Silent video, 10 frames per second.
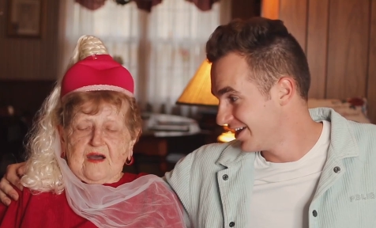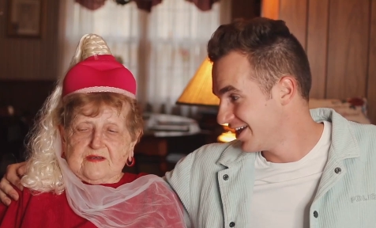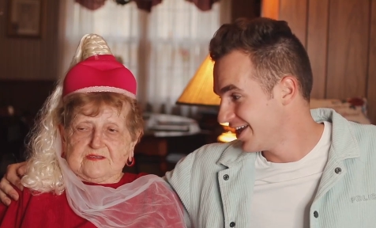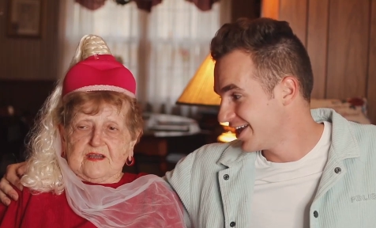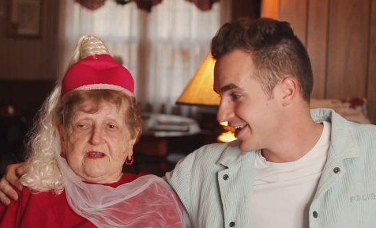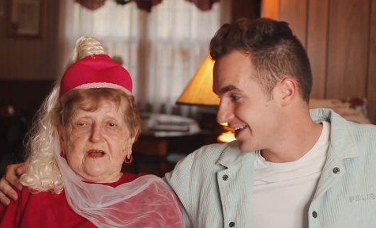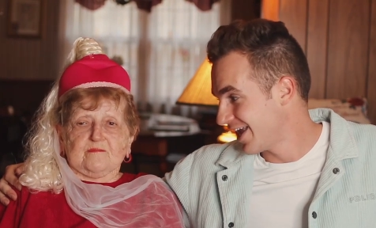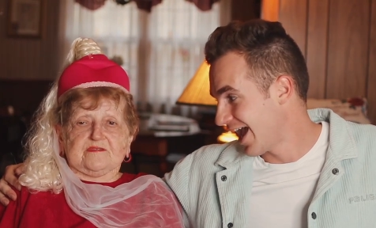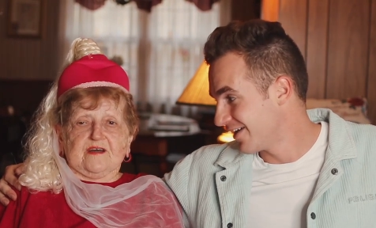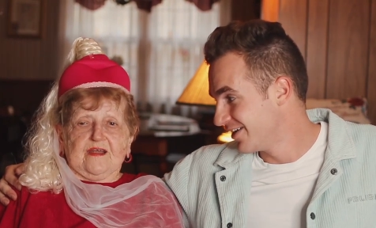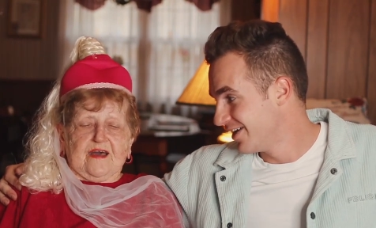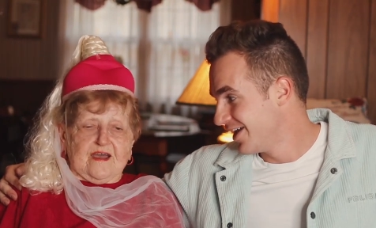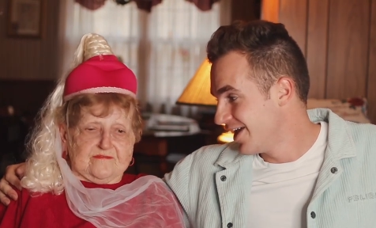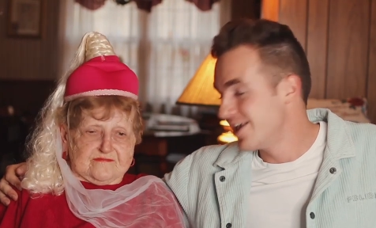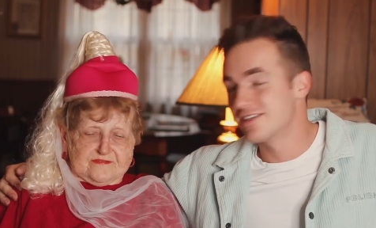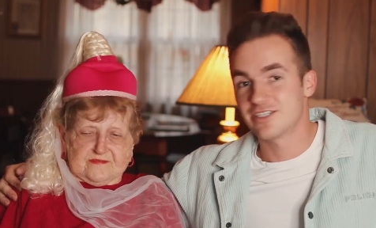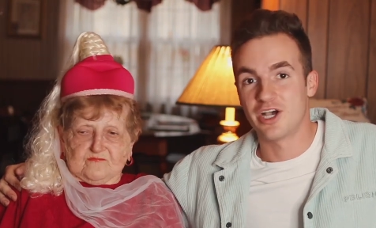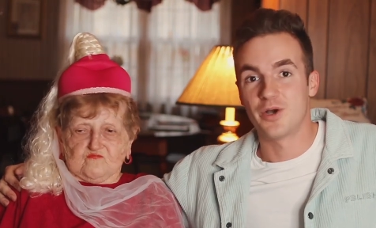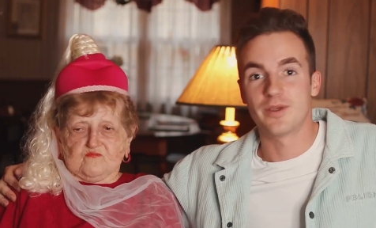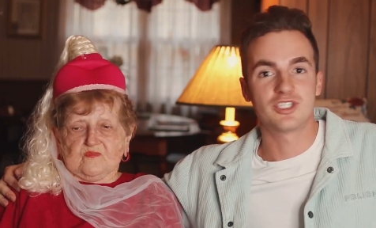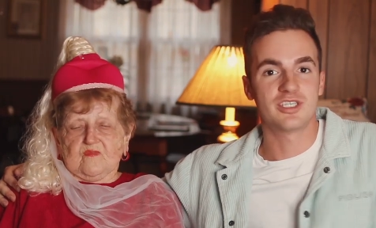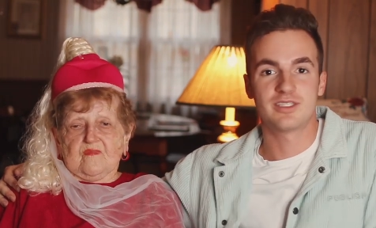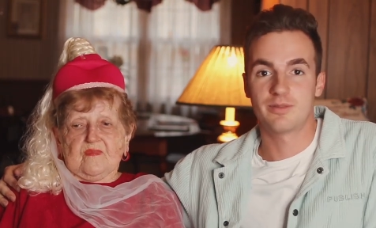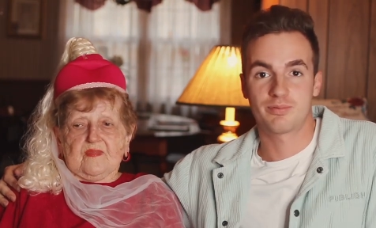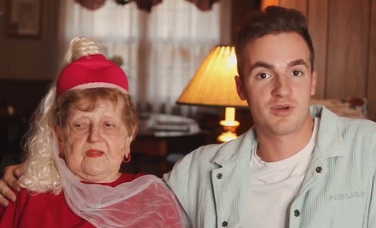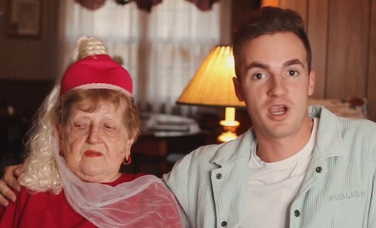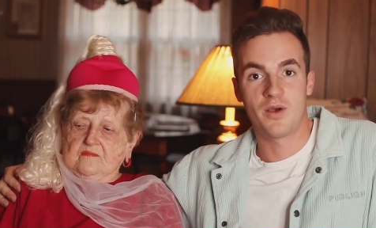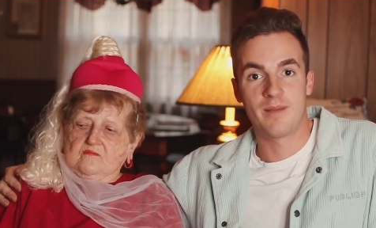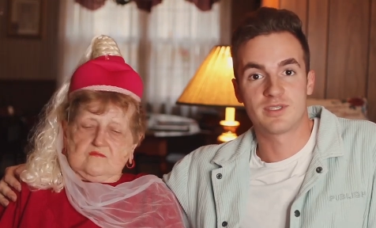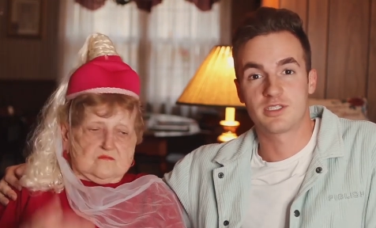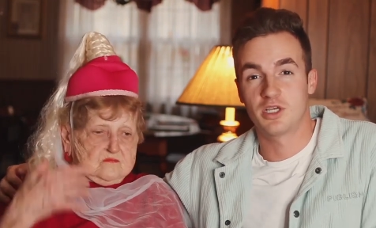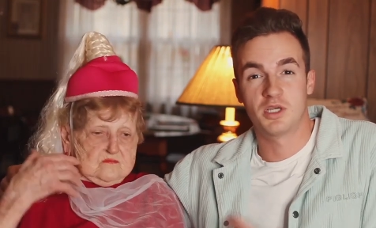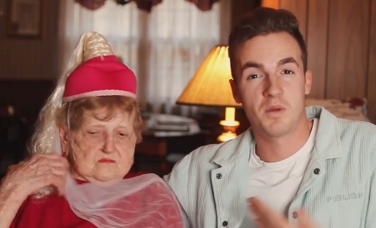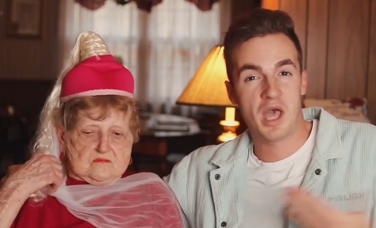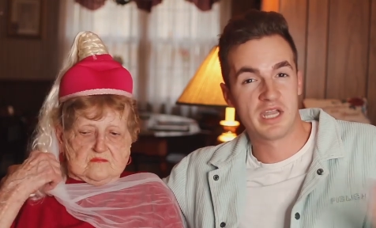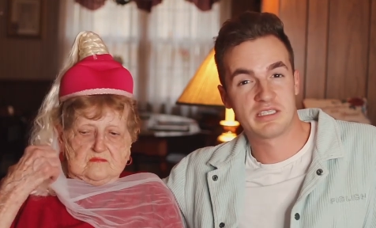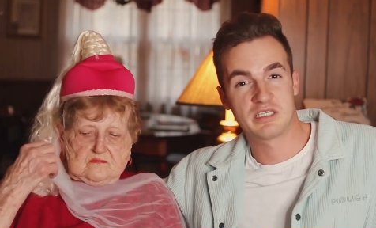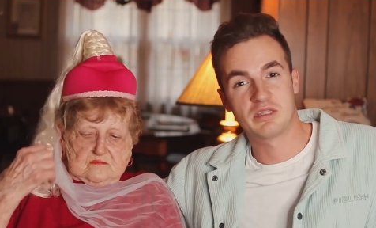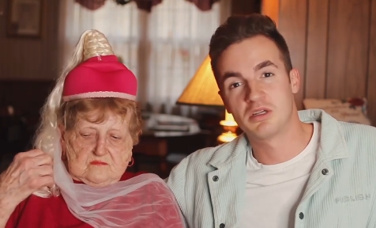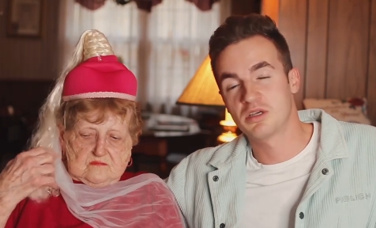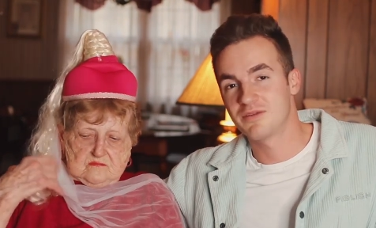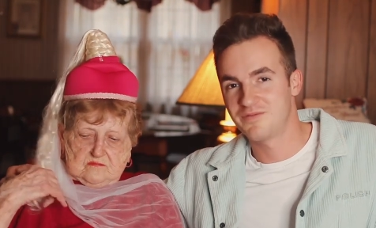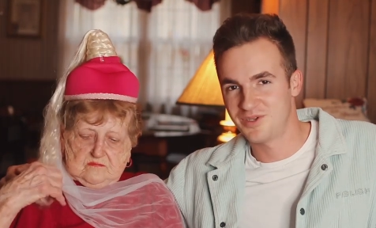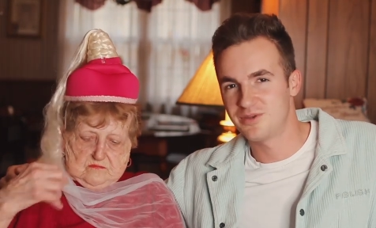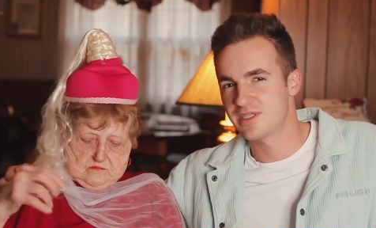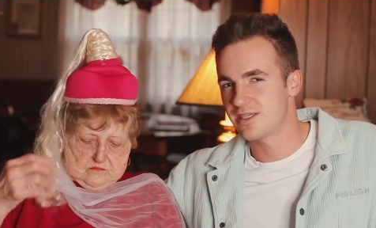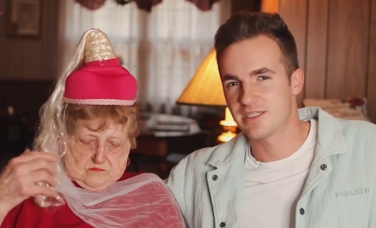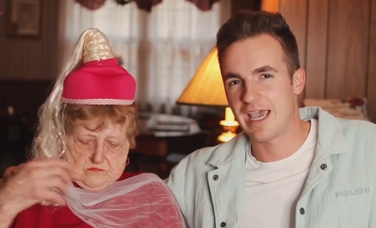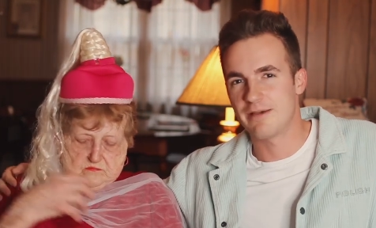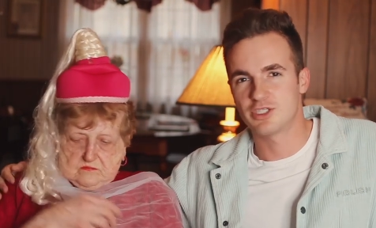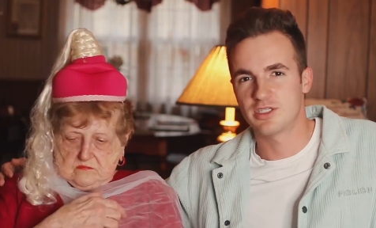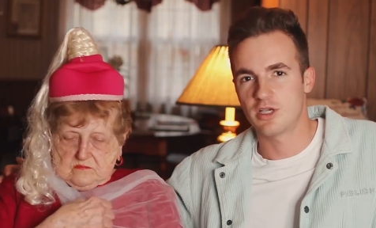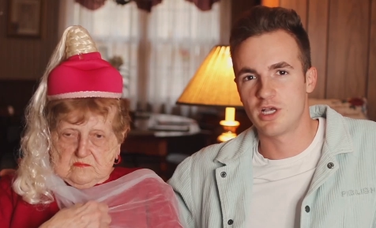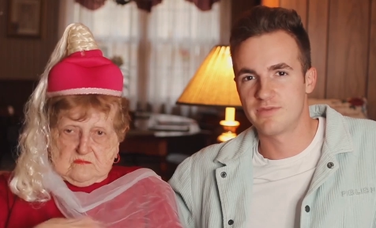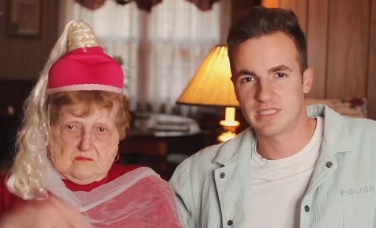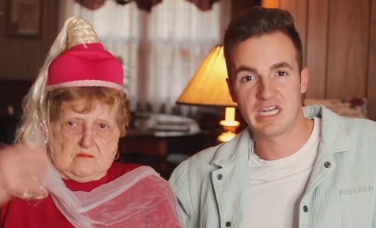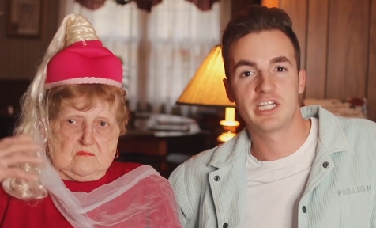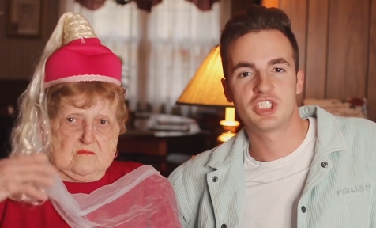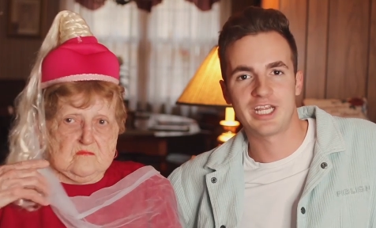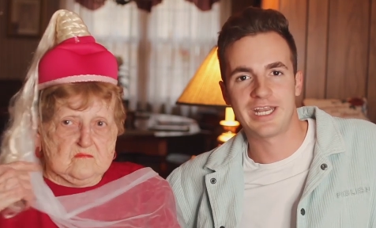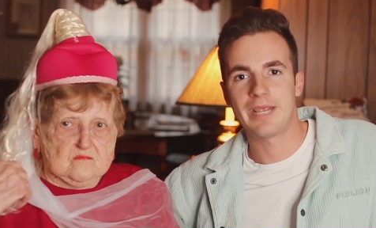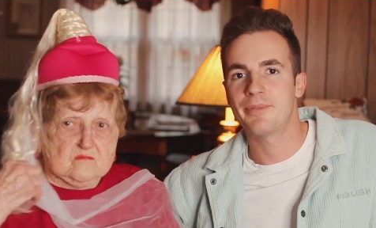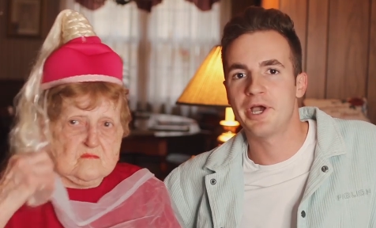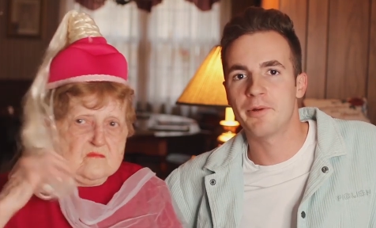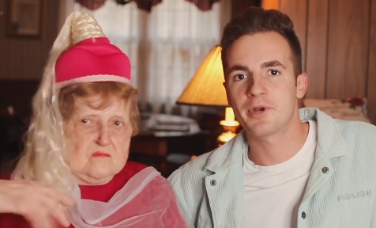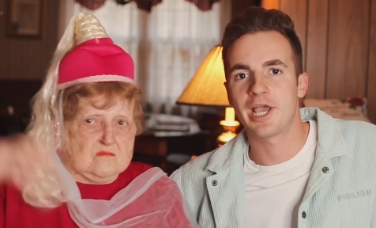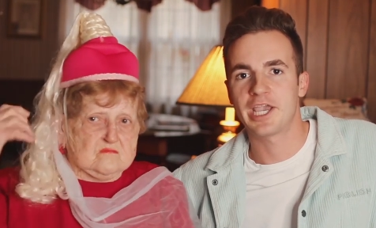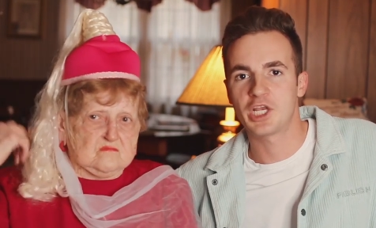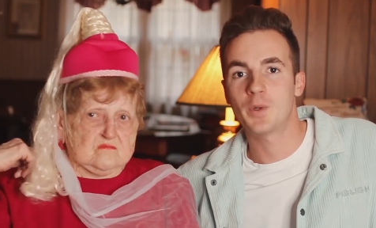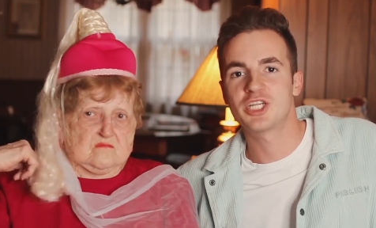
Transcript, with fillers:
Speaker 1: How does it come yeah. to life?
Speaker 2: So she's the pro. I'm still honestly a little confused as to how she's all of a sudden a genie, but we're not going to